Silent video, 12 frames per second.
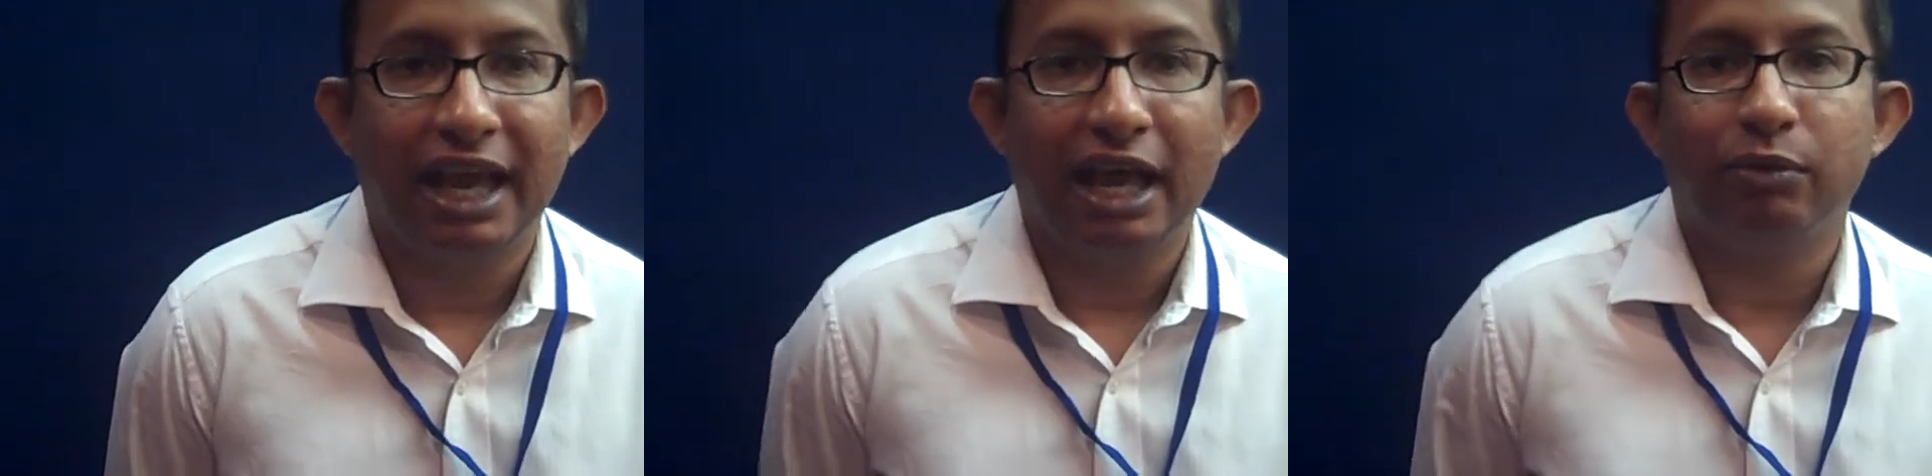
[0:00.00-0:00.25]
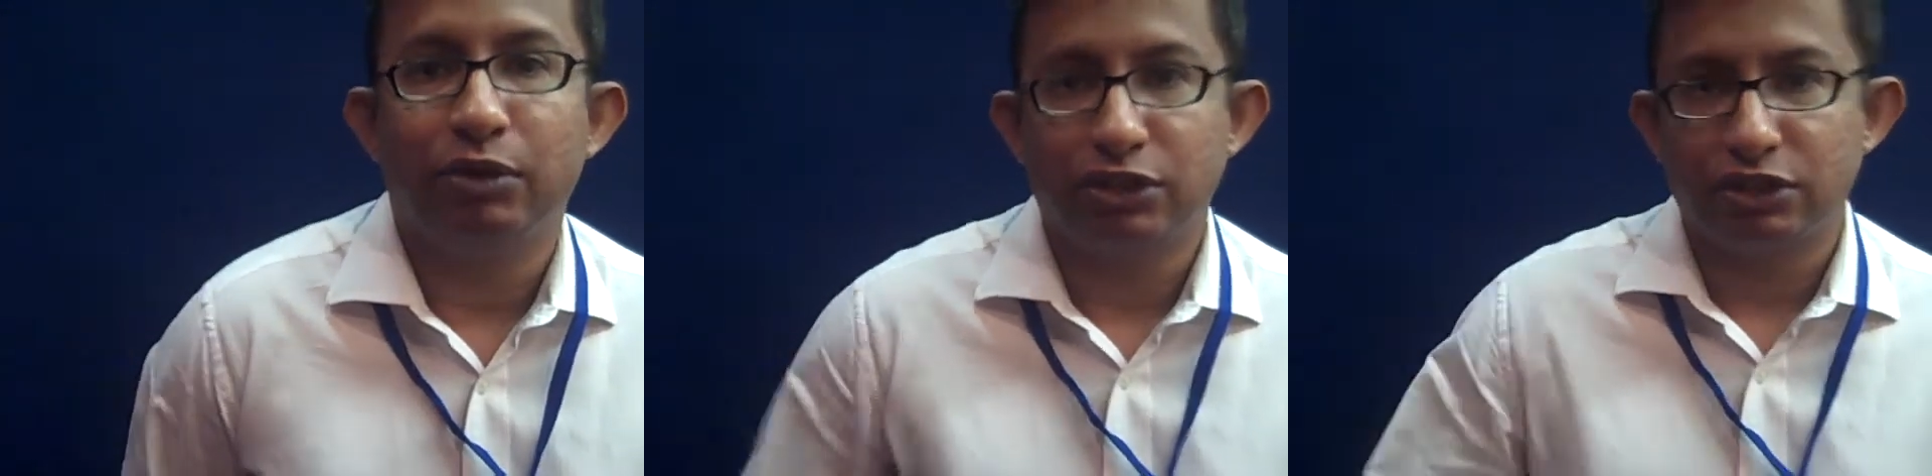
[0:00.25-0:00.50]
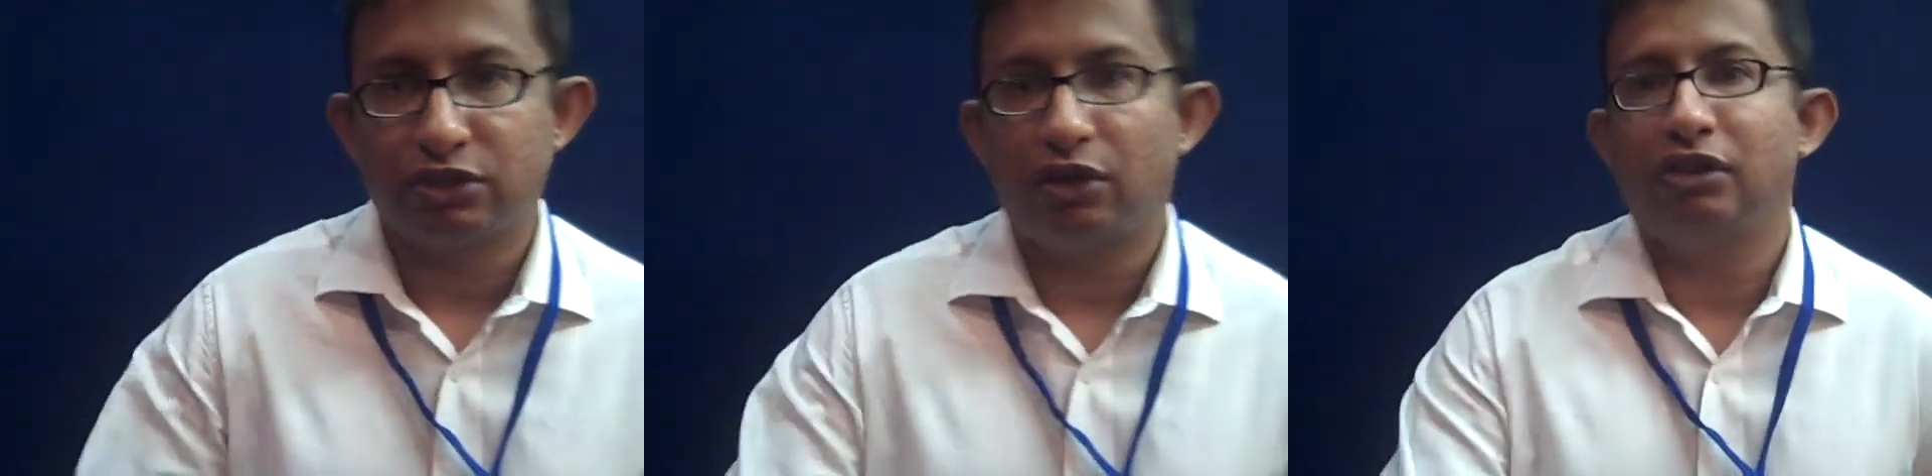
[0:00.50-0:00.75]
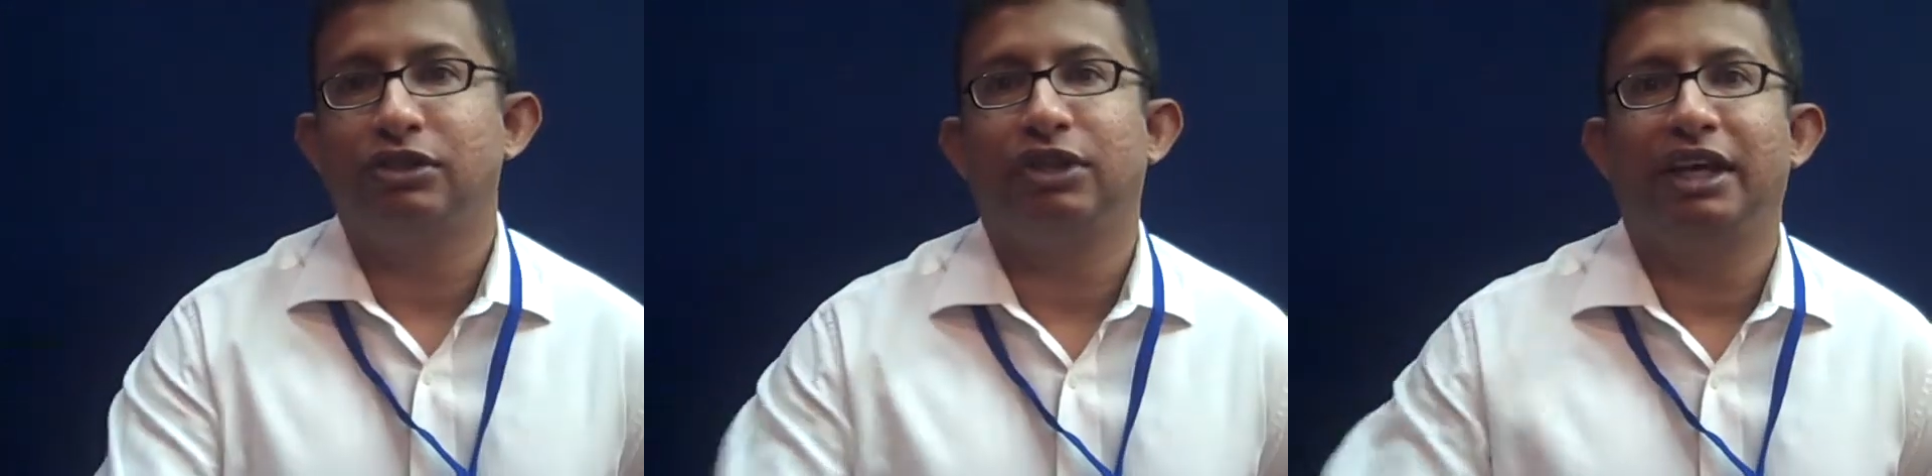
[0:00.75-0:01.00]
and which is
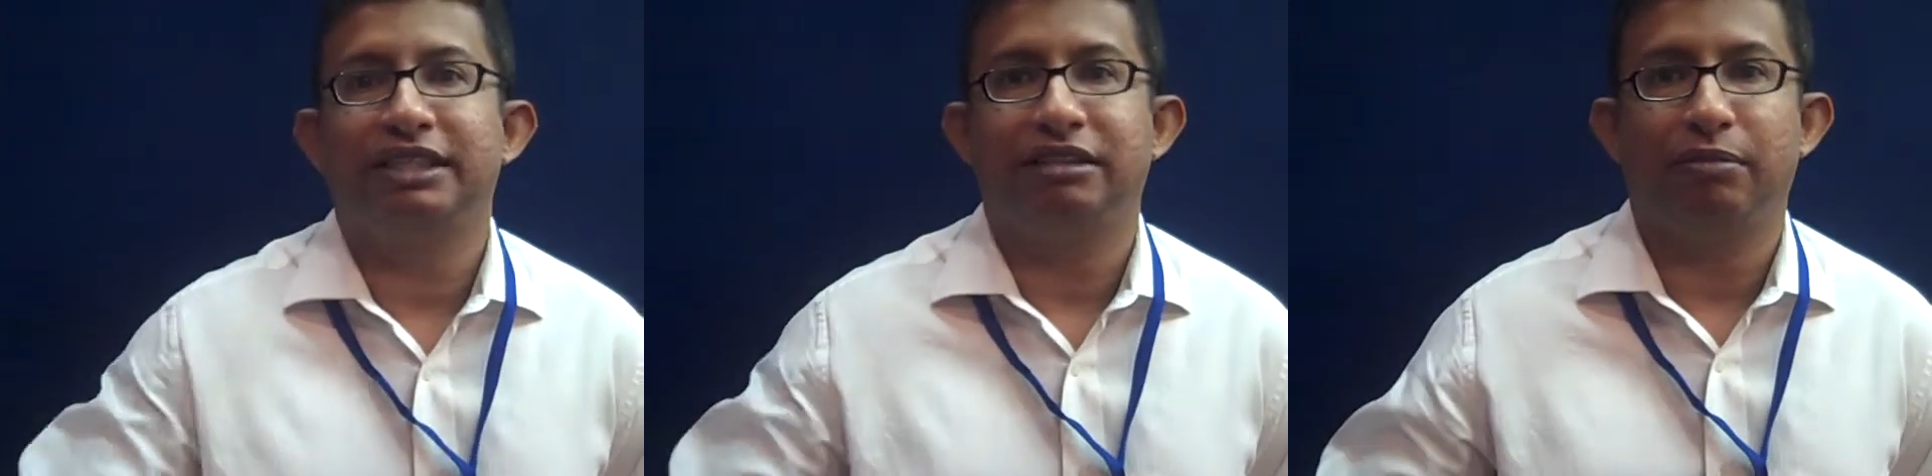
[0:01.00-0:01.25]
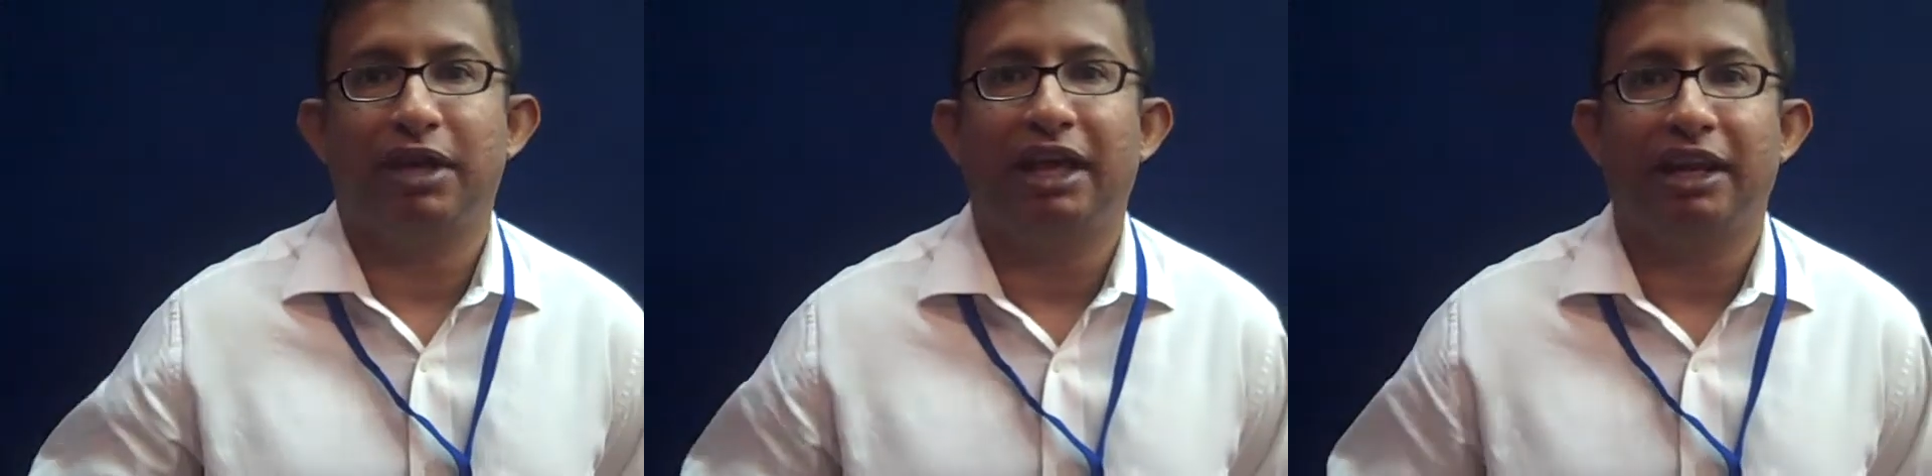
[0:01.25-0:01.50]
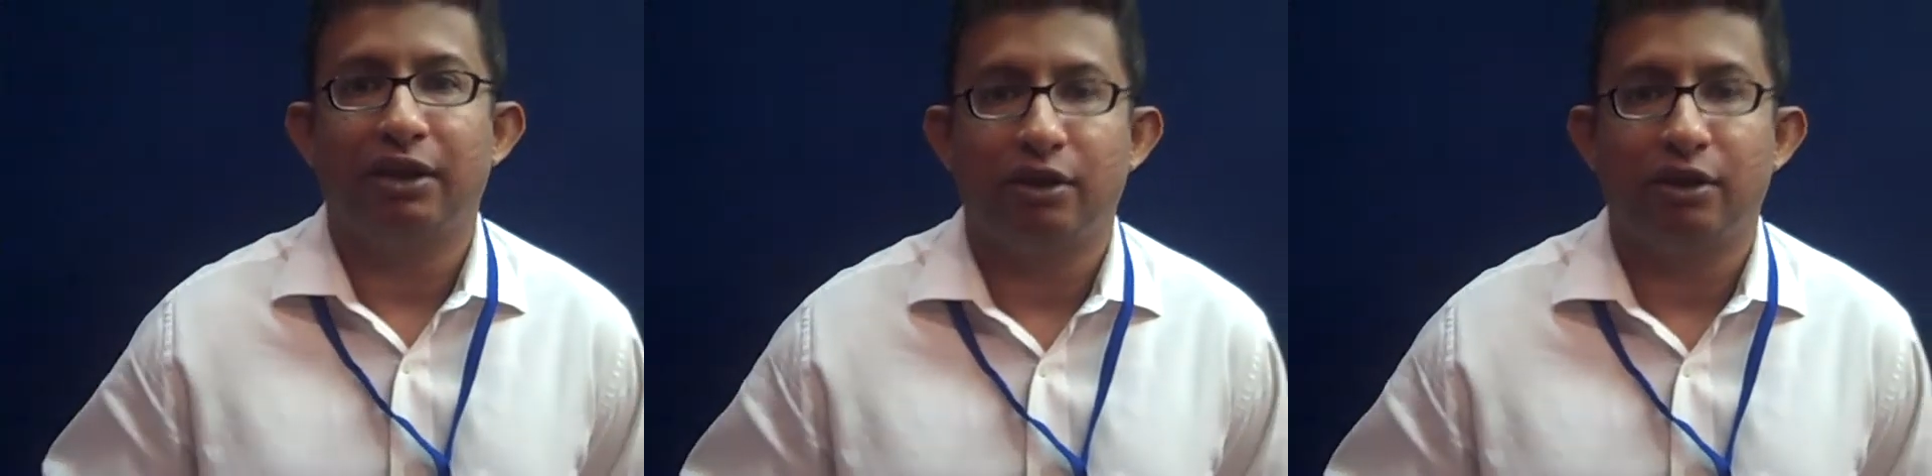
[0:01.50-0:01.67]
also has a bearing